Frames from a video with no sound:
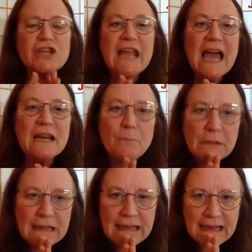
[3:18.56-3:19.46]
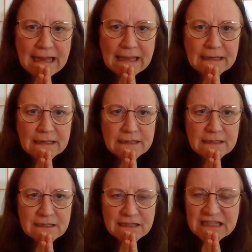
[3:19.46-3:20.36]
She had a plan
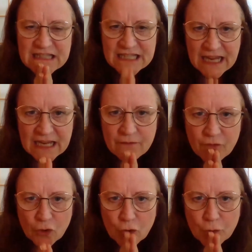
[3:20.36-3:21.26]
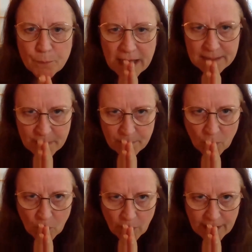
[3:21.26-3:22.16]
to save her
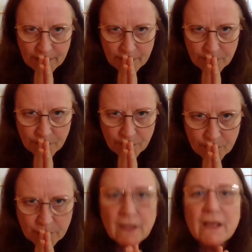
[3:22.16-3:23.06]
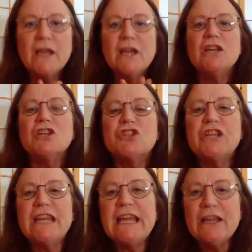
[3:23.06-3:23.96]
baby boy.
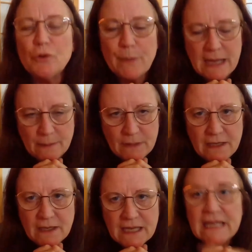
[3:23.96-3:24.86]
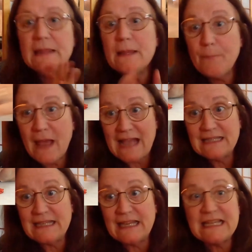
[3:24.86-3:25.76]
She hid her baby in the
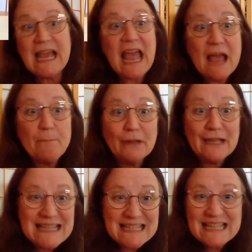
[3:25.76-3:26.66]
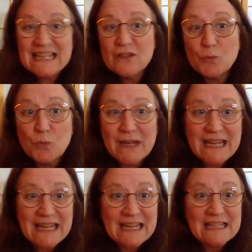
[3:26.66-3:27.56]
basket and placed it in the
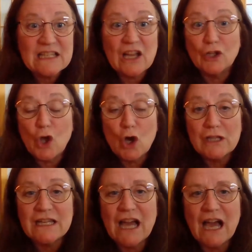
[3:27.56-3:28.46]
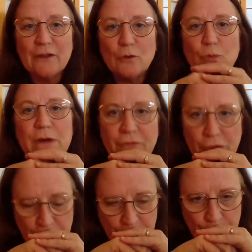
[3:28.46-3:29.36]
reeds along the Nile
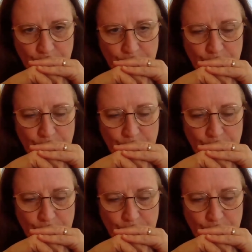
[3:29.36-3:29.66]
River.